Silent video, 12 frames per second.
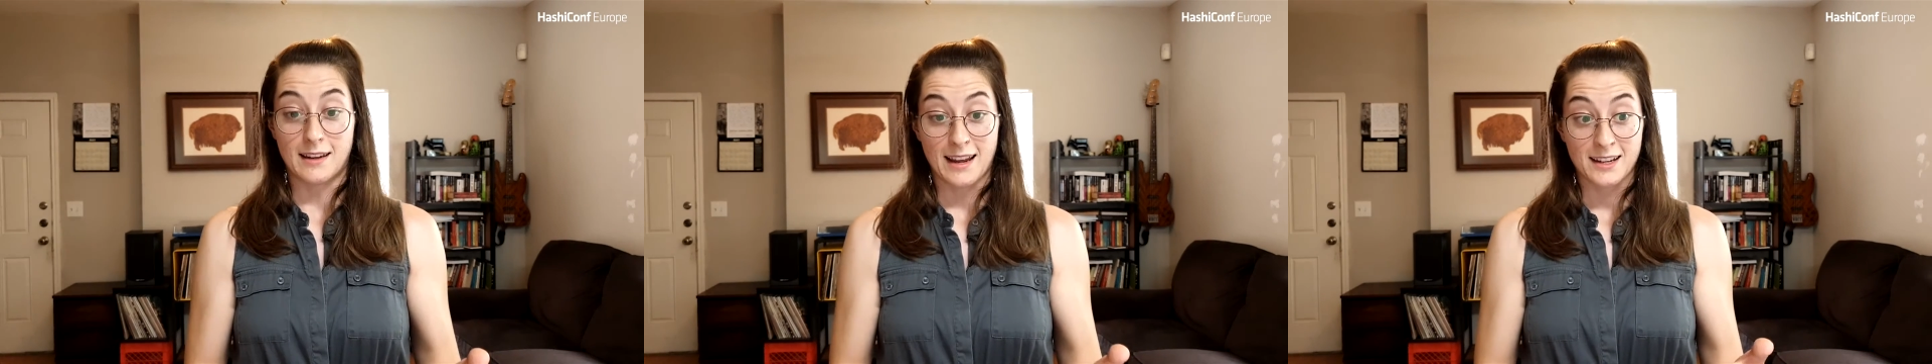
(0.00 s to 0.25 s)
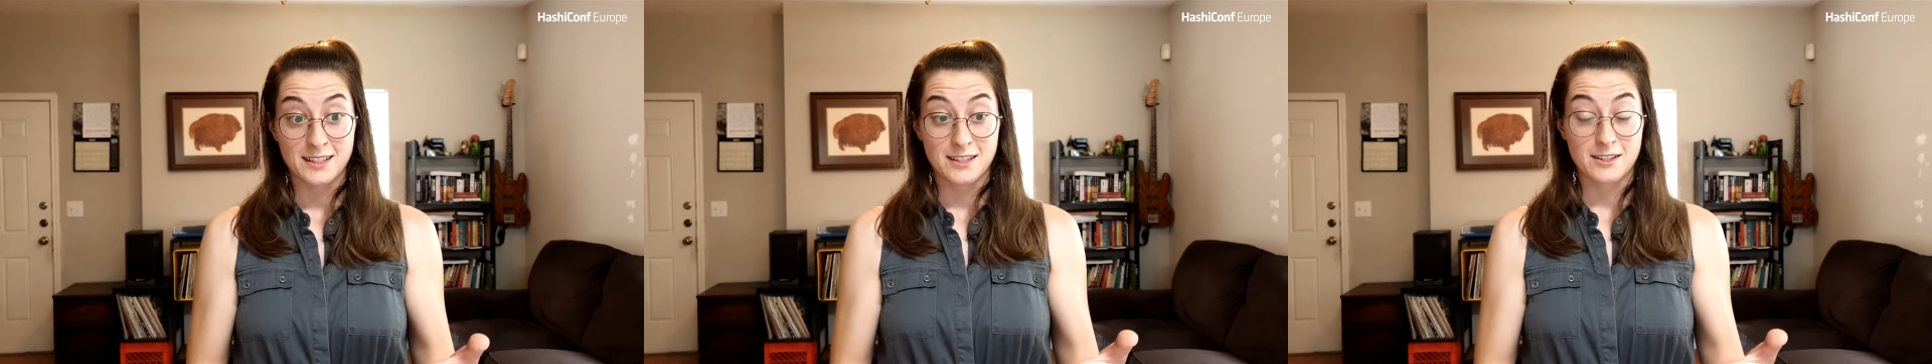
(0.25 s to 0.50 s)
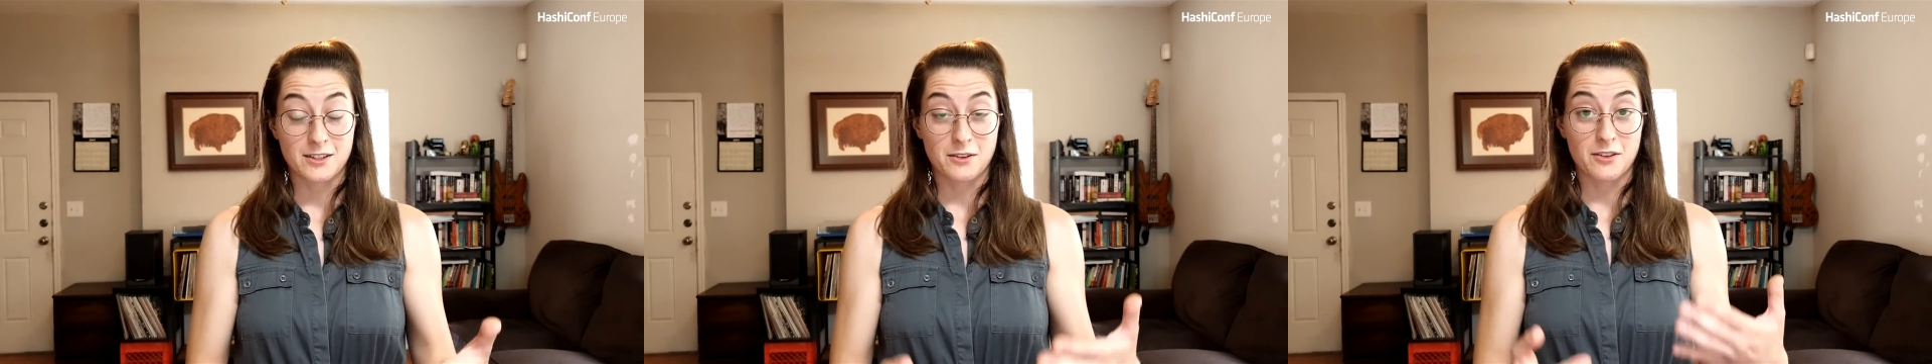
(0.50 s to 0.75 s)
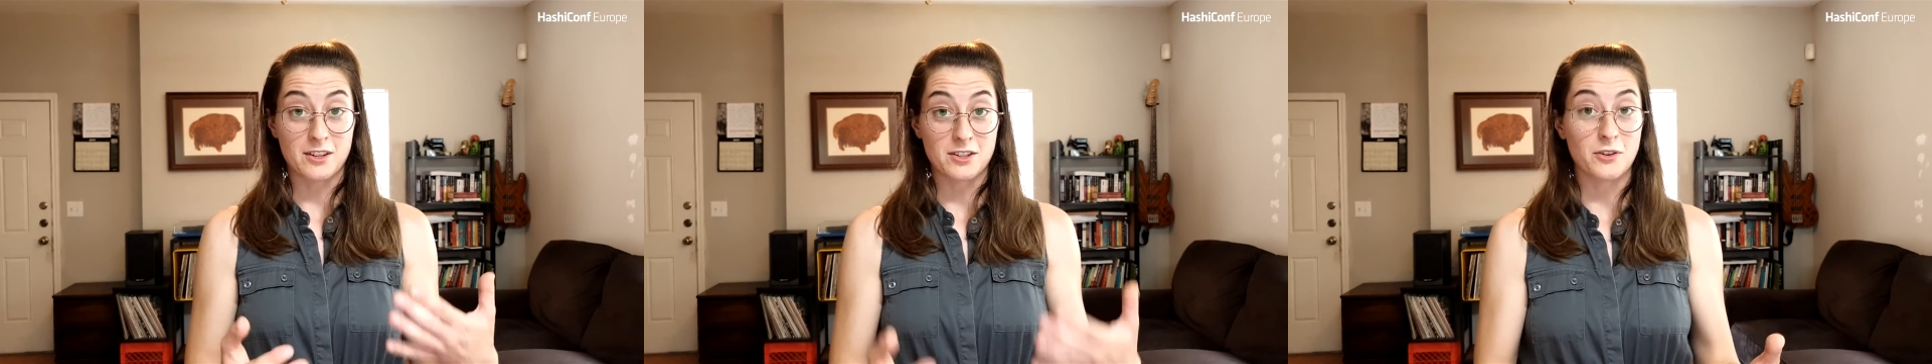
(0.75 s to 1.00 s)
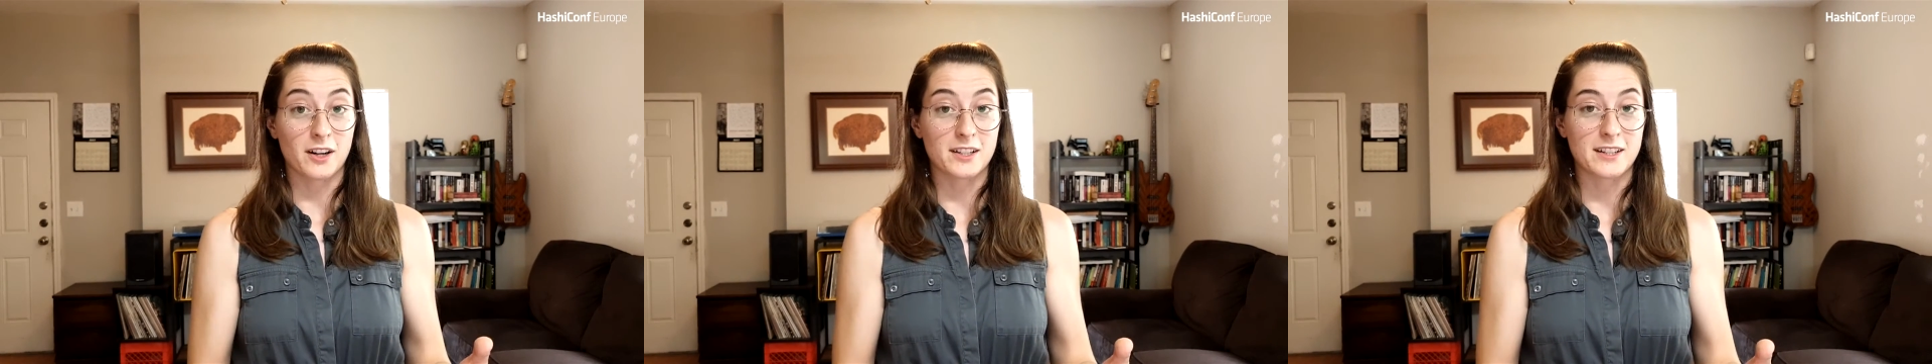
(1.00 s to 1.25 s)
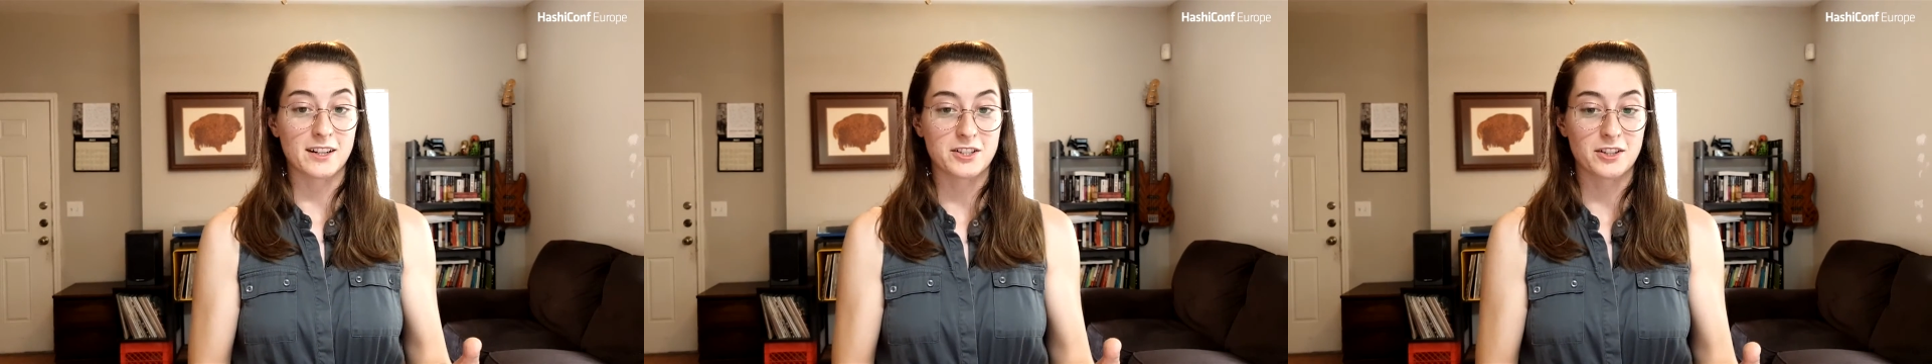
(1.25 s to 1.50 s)
Next, this new
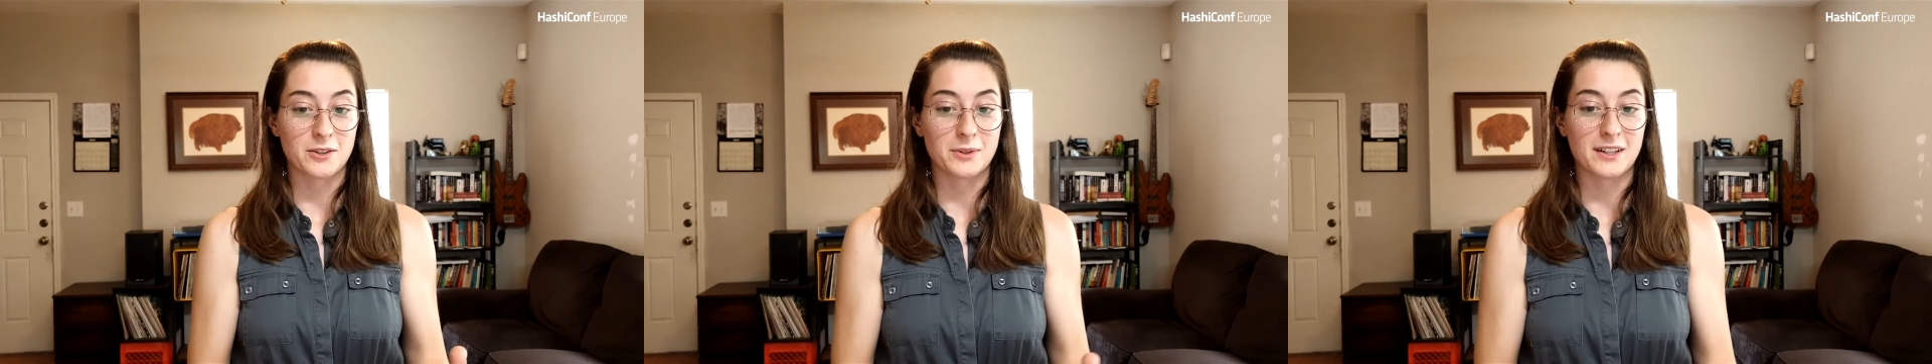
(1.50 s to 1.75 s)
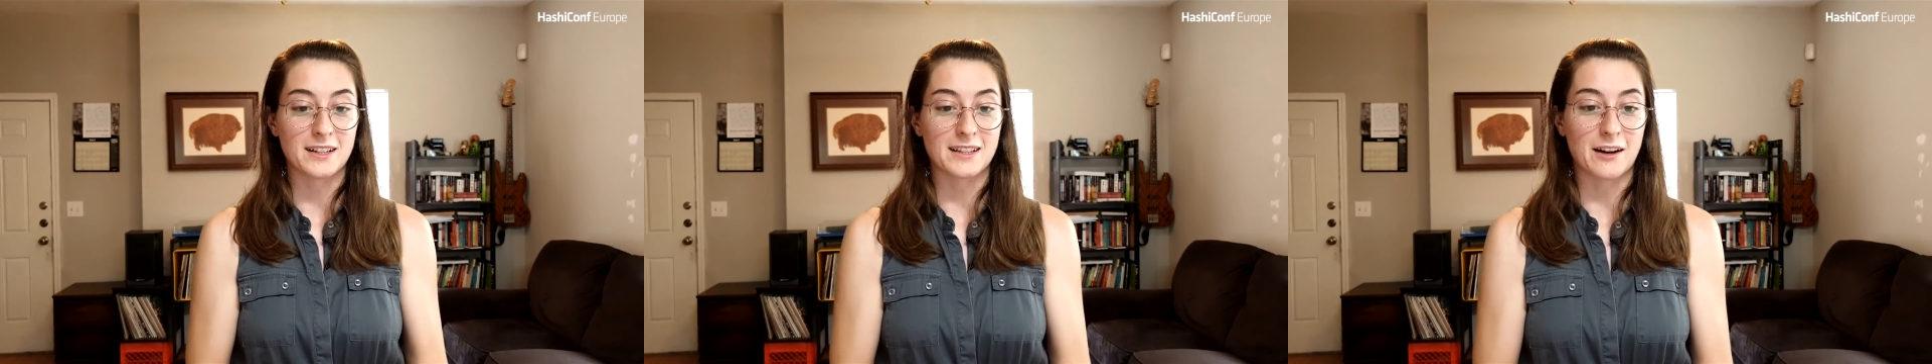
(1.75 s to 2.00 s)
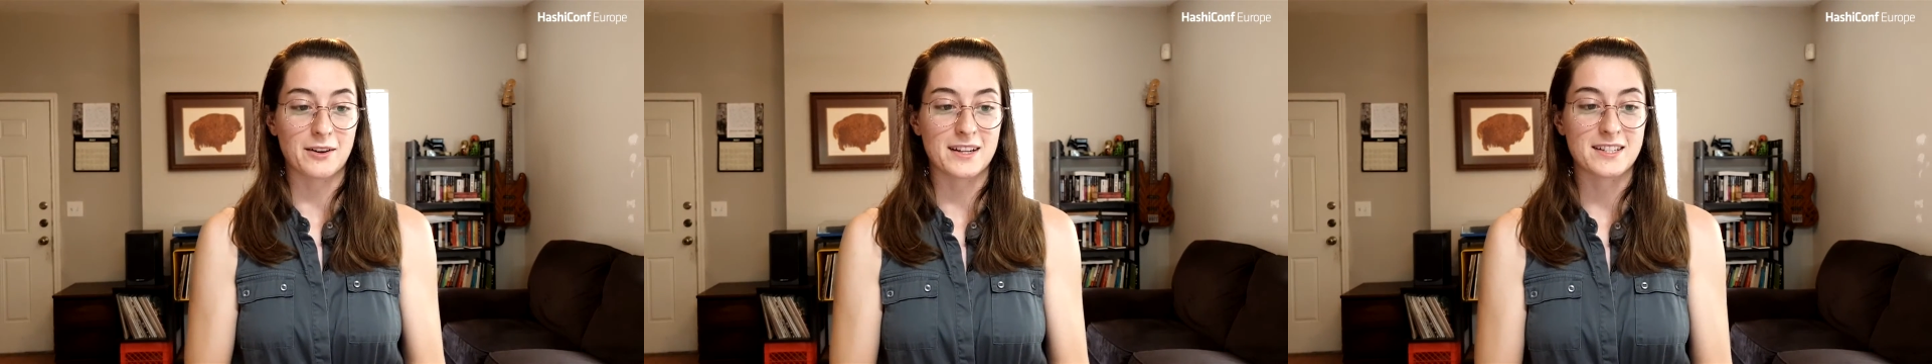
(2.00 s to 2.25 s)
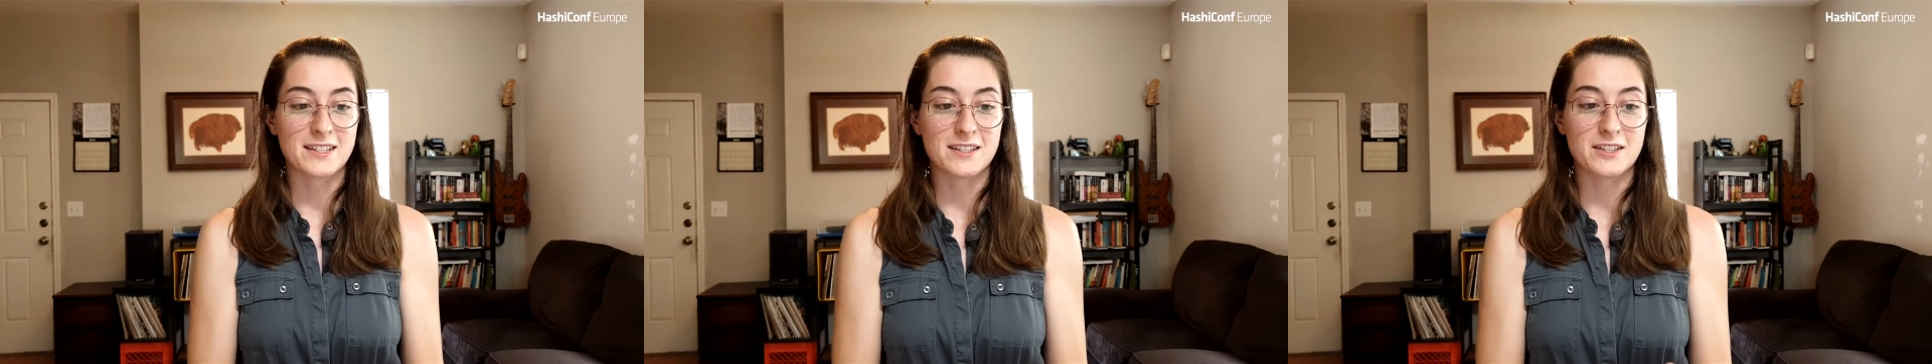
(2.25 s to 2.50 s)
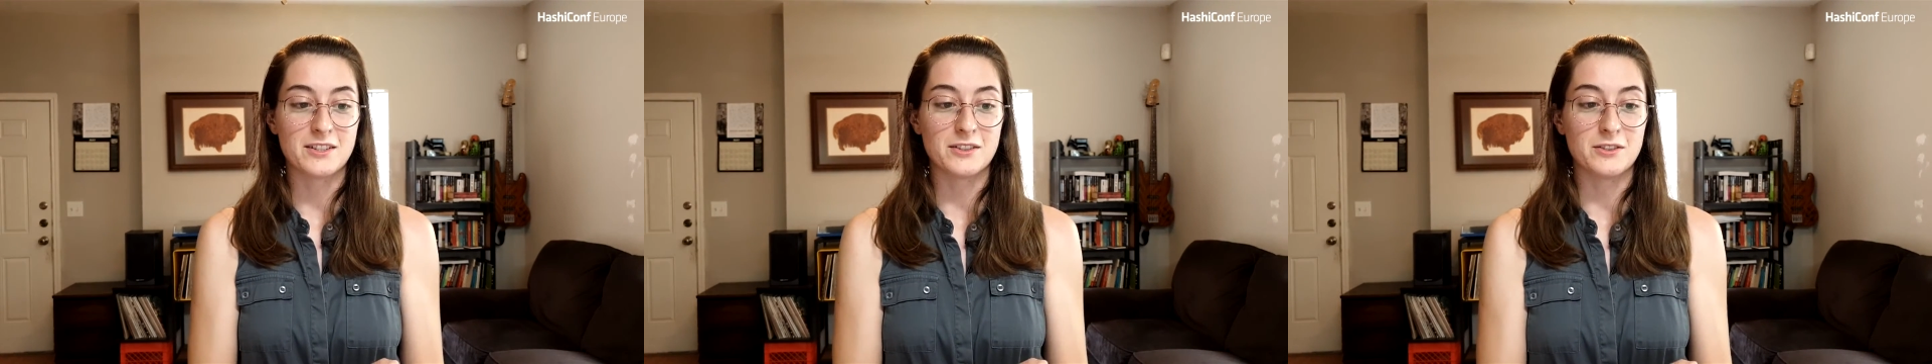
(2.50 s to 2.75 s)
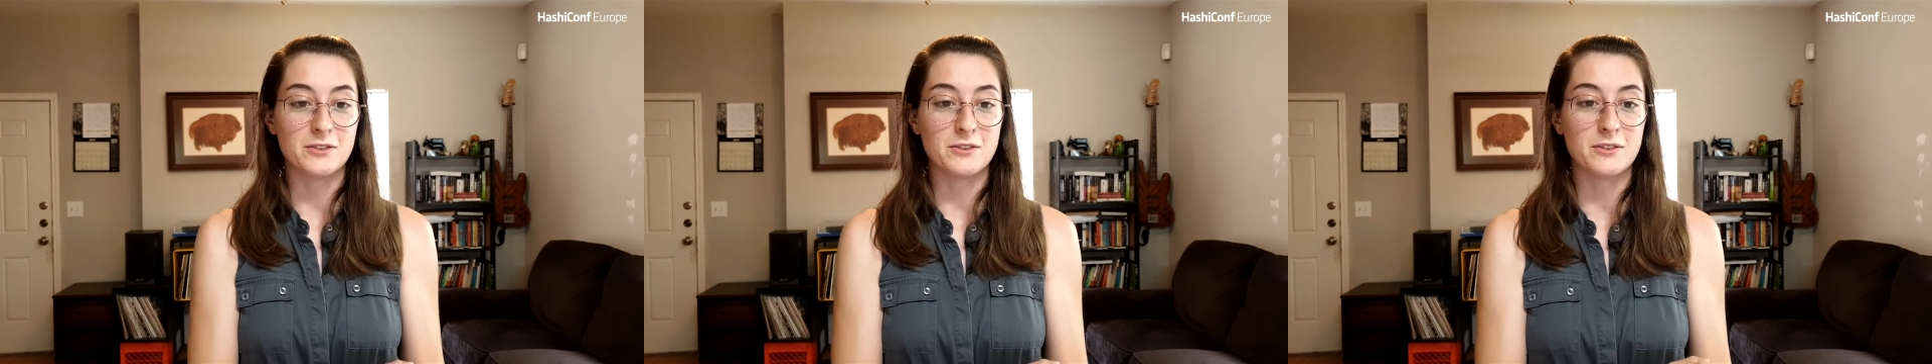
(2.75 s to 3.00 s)
architecture will allow us
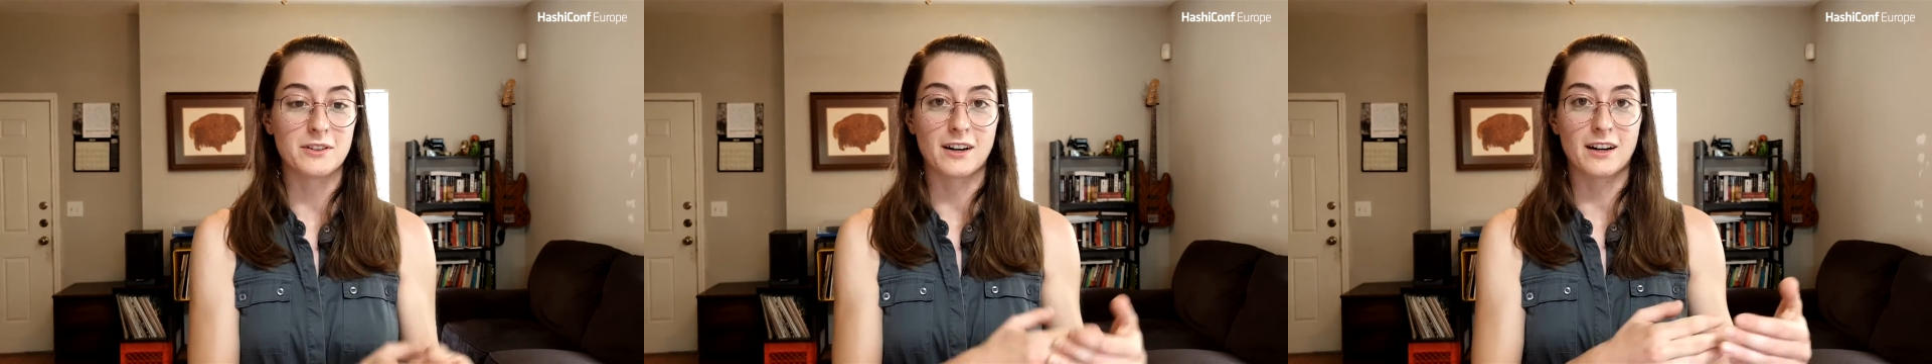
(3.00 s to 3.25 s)
to